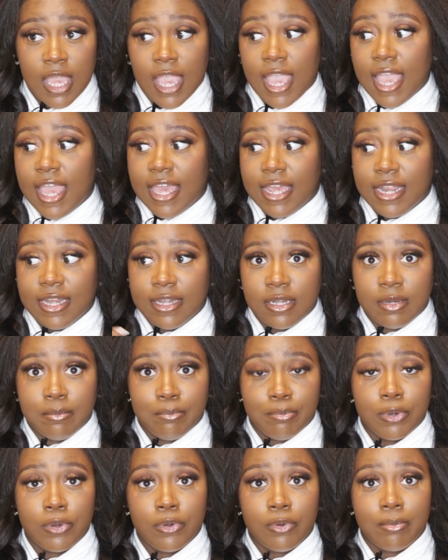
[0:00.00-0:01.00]

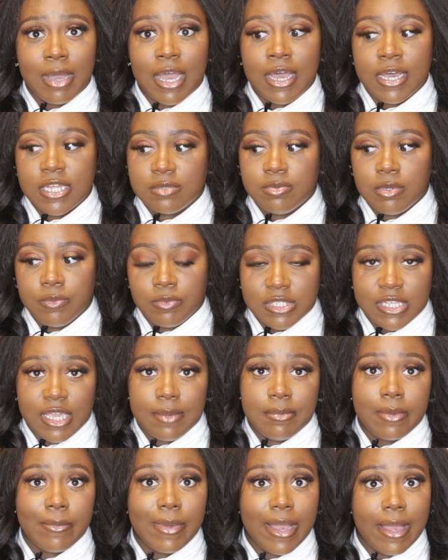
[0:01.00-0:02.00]
And boom, my husband was
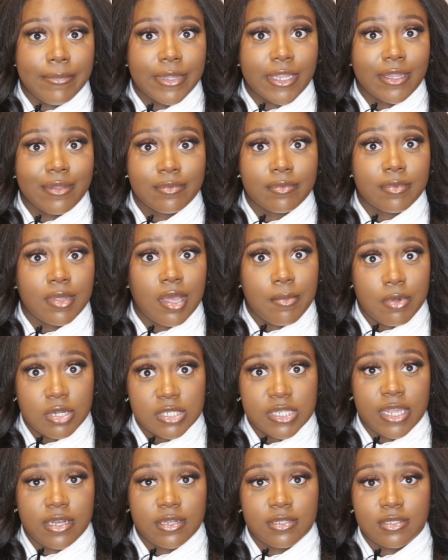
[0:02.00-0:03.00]
able to buy me a
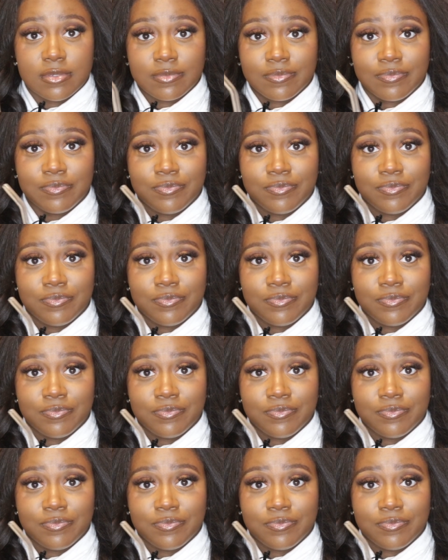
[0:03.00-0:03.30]
Mercedes.